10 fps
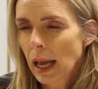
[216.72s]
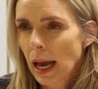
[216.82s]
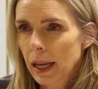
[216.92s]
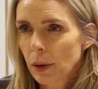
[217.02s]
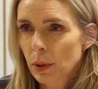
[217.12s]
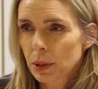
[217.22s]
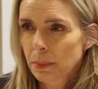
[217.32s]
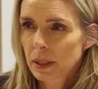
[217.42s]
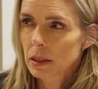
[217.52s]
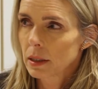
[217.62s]
And I was a
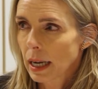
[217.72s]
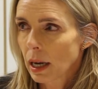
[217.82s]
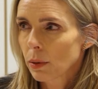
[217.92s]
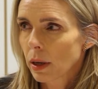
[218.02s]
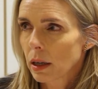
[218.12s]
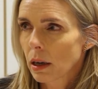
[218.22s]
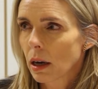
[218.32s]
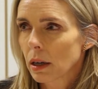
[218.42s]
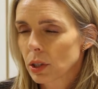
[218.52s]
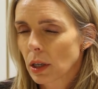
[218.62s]
bit in doubt, like,
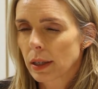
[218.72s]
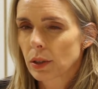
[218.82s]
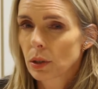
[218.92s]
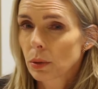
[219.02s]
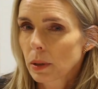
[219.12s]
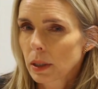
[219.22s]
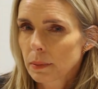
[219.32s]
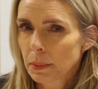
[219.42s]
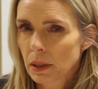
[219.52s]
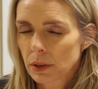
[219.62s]
oh, shall I do it?
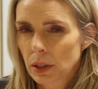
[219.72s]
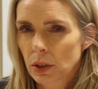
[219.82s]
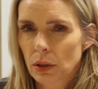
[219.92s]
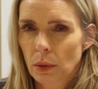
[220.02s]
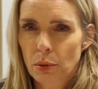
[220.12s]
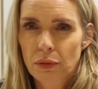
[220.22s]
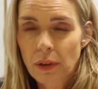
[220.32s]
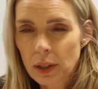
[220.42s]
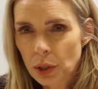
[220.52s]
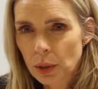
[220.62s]
Because this is not
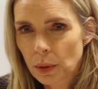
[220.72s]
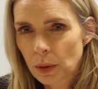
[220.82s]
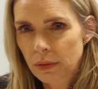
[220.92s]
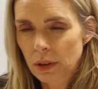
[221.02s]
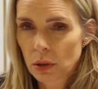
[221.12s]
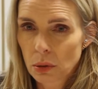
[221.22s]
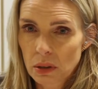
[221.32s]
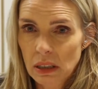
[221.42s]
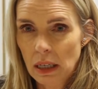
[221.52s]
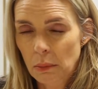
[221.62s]
professional. If I do it,
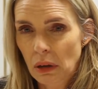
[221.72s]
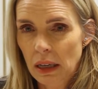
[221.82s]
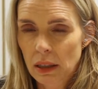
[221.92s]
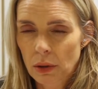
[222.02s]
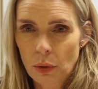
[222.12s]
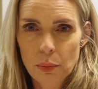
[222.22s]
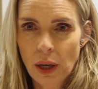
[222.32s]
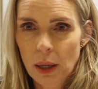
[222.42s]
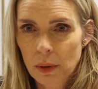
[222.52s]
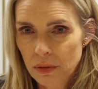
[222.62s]
then they don't
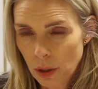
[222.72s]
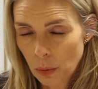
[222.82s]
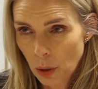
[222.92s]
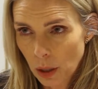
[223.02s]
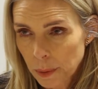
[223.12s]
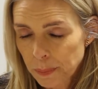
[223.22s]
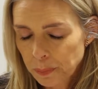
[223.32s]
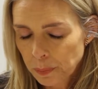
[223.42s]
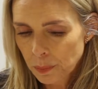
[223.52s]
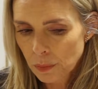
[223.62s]
pay me very well.
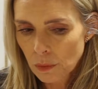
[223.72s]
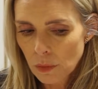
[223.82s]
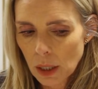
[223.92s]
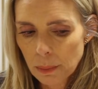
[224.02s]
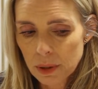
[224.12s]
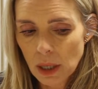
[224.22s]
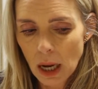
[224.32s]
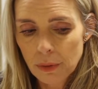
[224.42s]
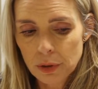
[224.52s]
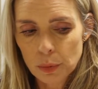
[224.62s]
But
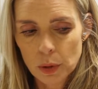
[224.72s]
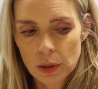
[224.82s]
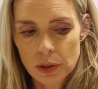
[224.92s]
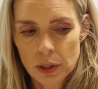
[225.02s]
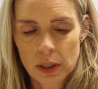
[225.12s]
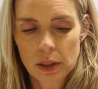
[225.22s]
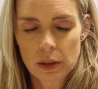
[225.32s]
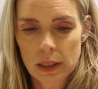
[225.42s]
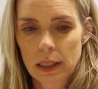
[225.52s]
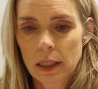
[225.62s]
afterwards,
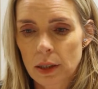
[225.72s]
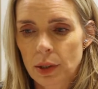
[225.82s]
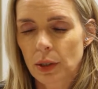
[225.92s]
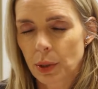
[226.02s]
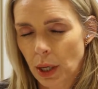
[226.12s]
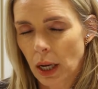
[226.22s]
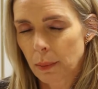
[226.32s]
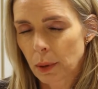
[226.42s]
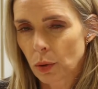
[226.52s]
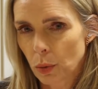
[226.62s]
this
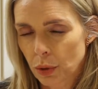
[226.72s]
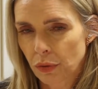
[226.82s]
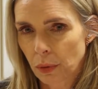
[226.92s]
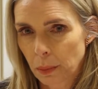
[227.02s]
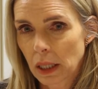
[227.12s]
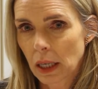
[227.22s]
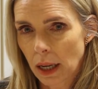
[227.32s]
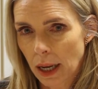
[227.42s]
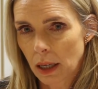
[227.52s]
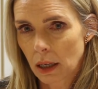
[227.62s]
assignment was for me
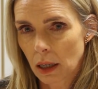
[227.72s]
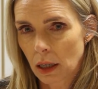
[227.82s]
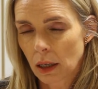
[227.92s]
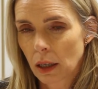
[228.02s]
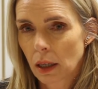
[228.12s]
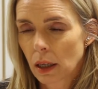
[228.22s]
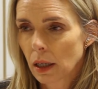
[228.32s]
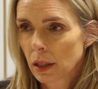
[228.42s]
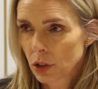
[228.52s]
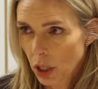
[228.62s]
like a
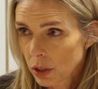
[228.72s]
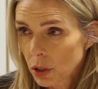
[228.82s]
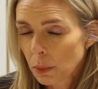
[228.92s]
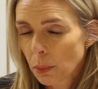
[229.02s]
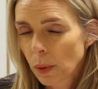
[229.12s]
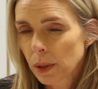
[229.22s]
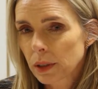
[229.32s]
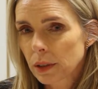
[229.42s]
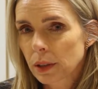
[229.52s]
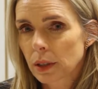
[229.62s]
changing
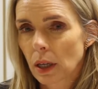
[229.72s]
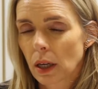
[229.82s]
point,